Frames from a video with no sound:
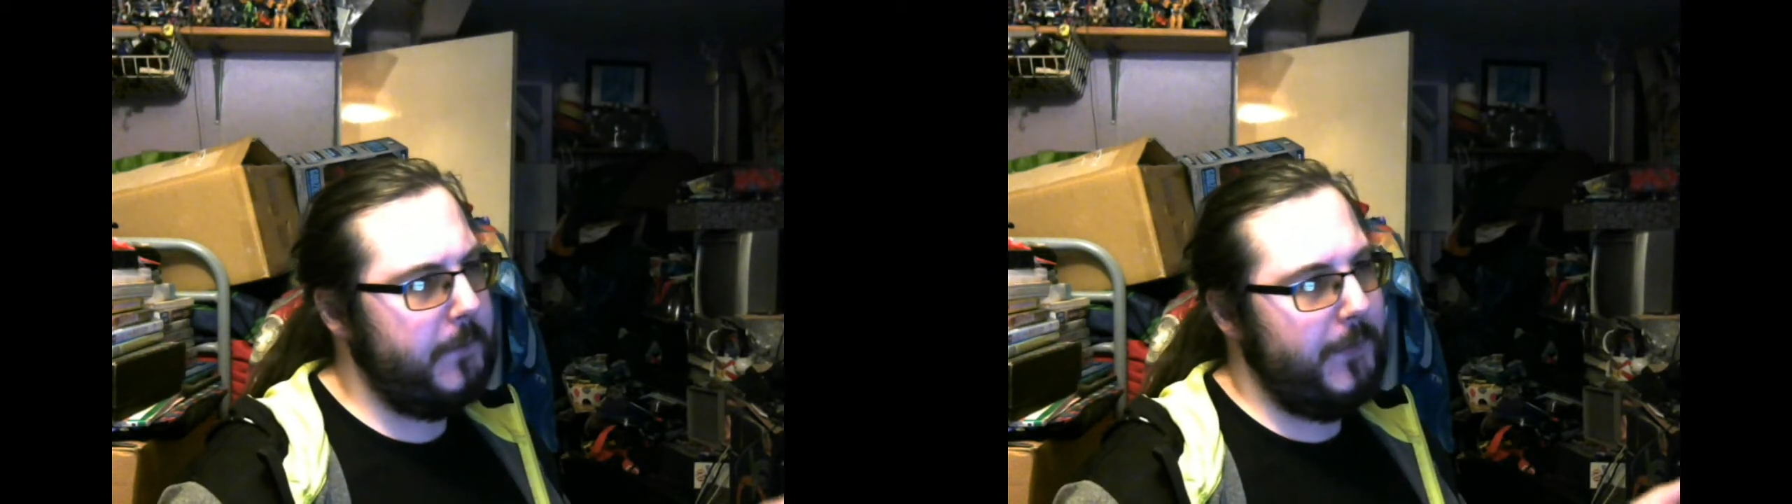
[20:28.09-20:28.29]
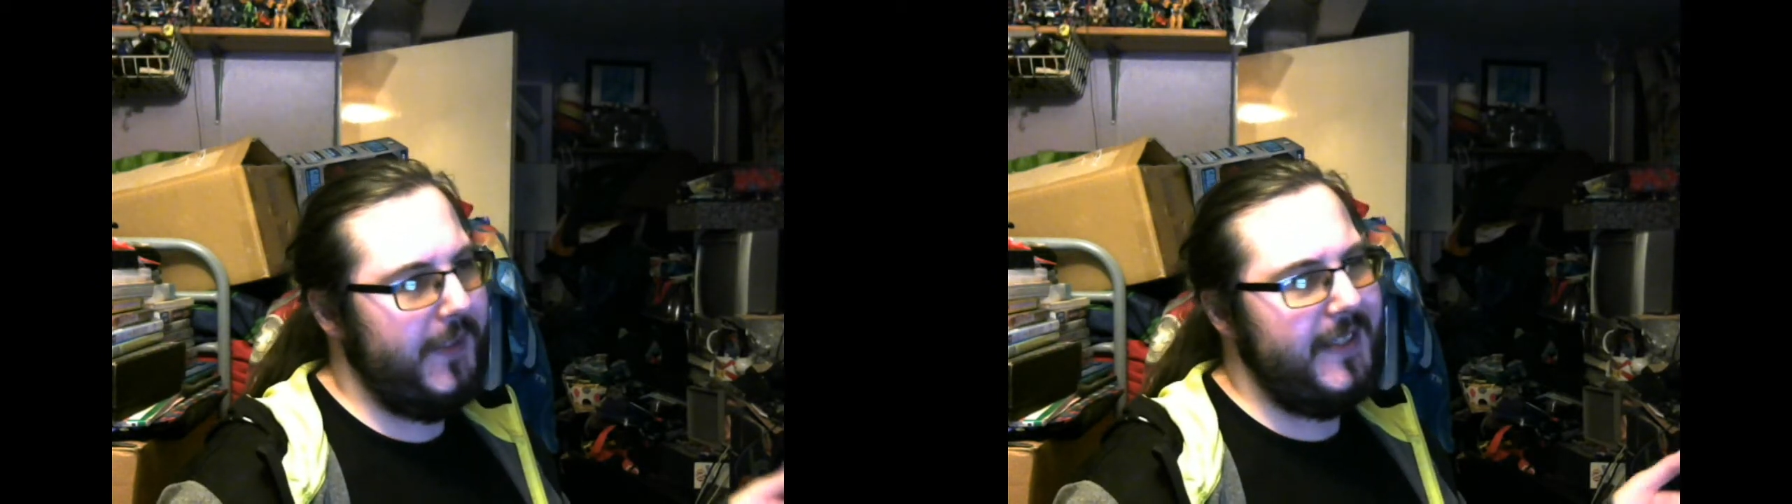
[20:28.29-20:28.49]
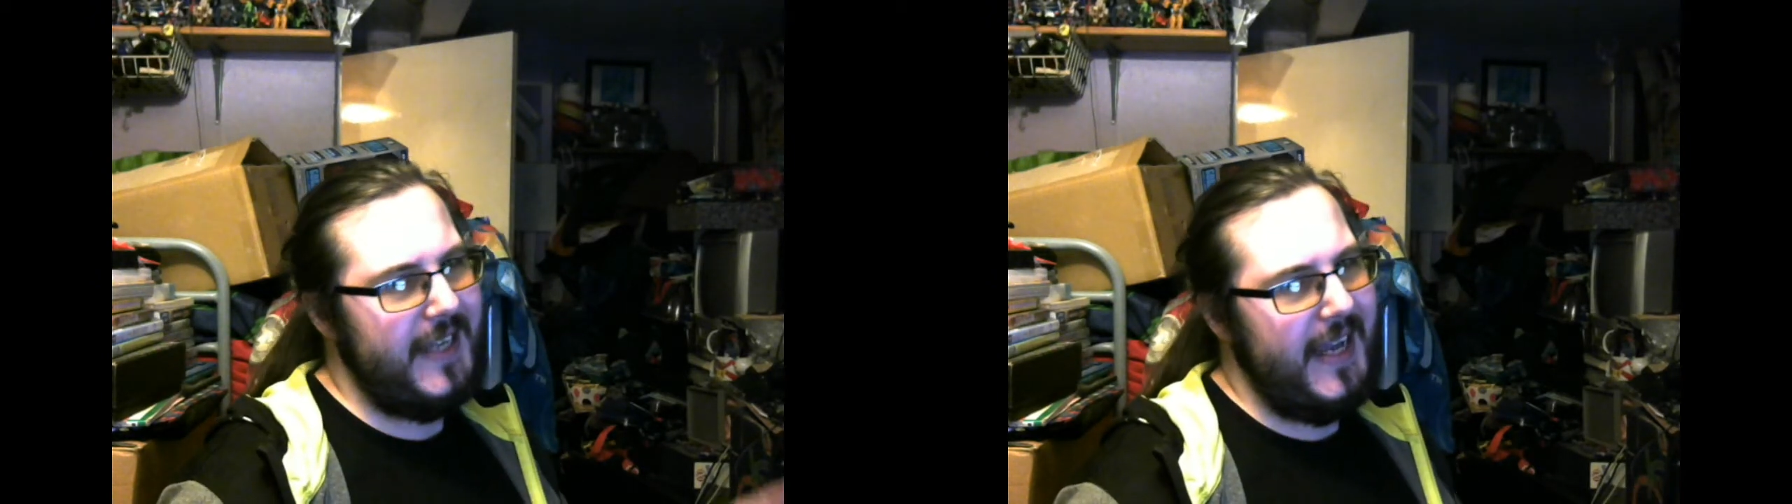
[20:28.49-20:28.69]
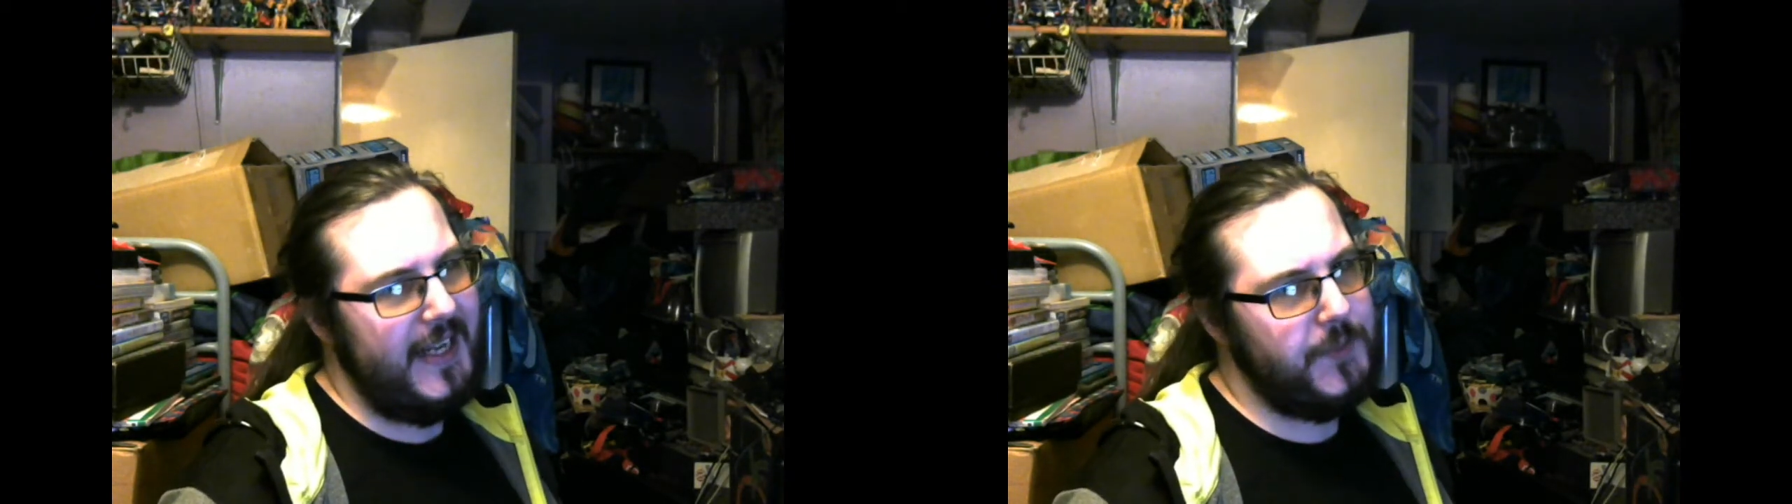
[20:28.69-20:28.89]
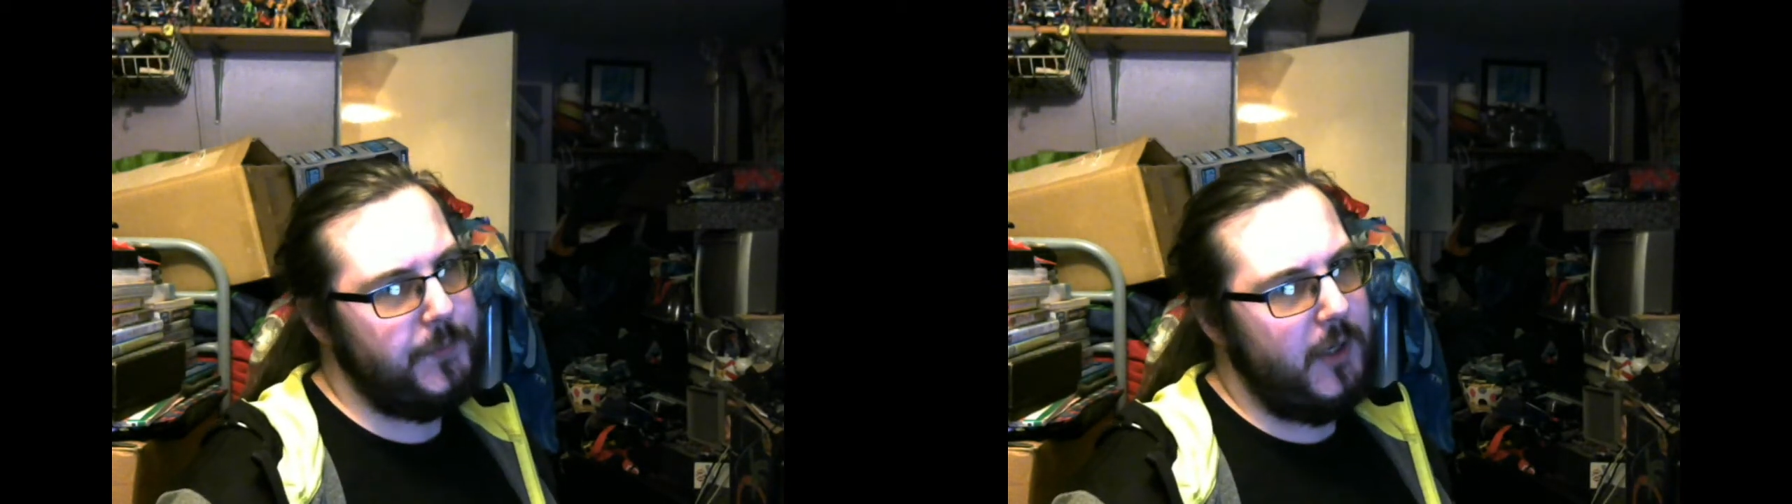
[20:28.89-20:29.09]
but it's
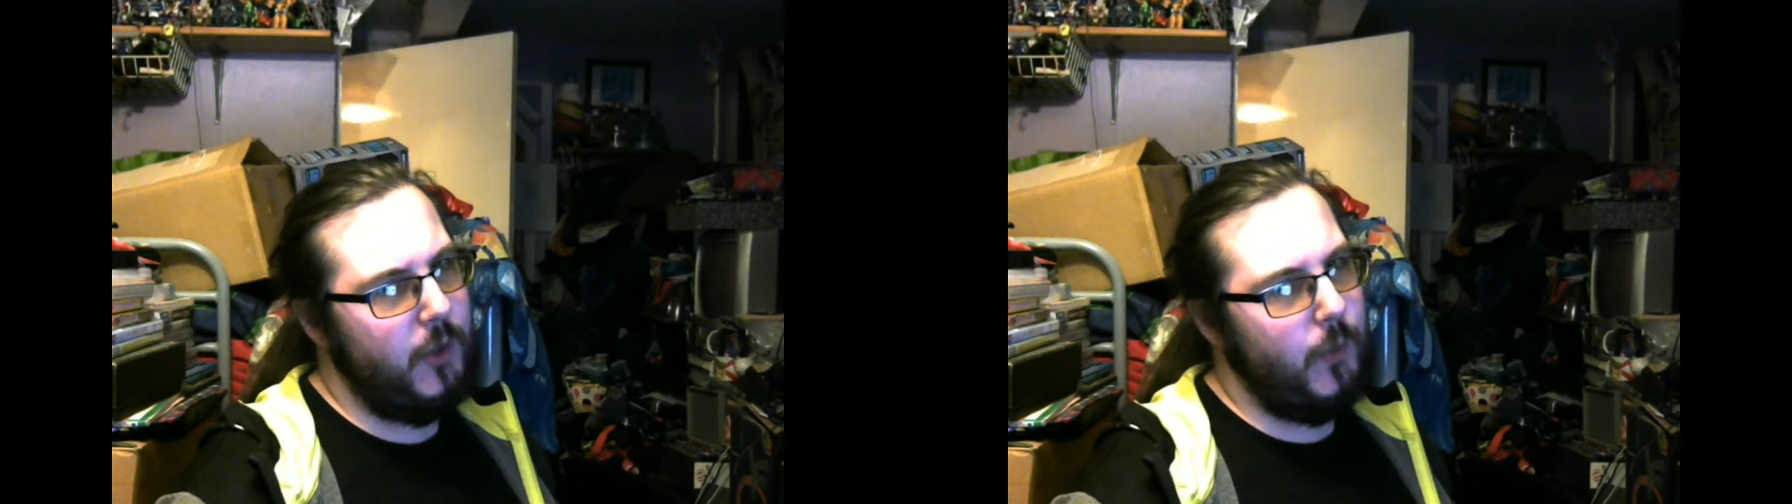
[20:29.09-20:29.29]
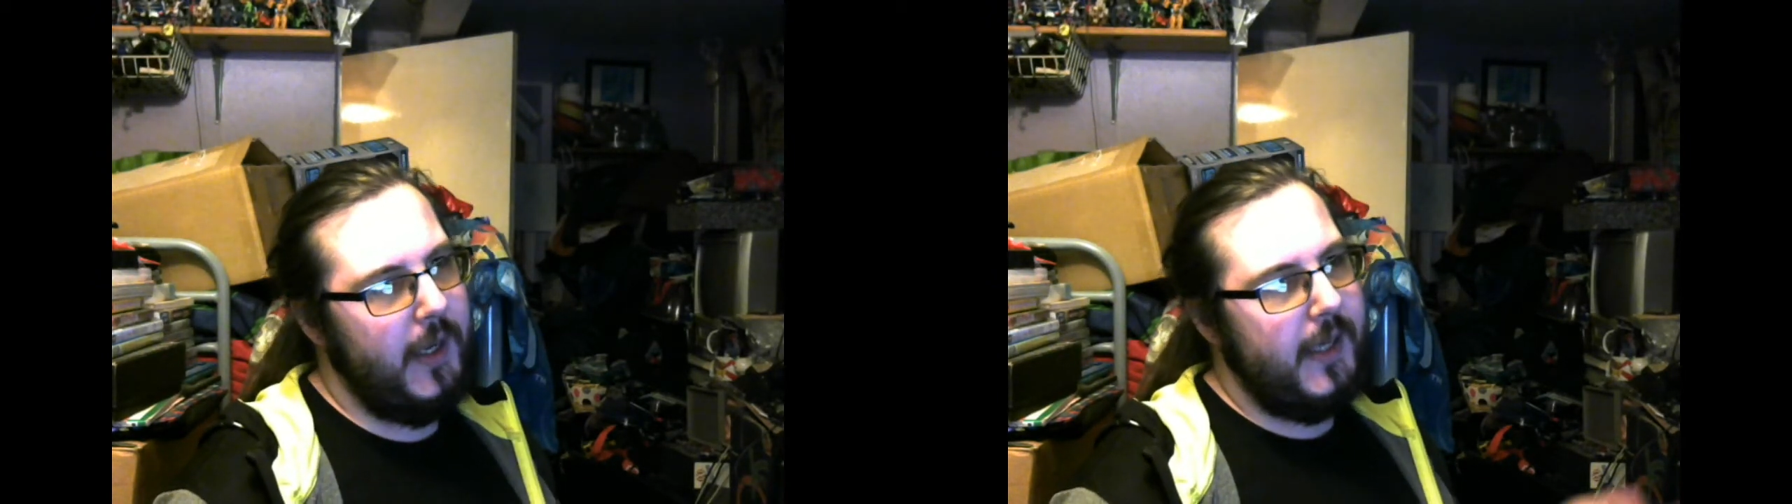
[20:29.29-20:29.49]
Hasbro.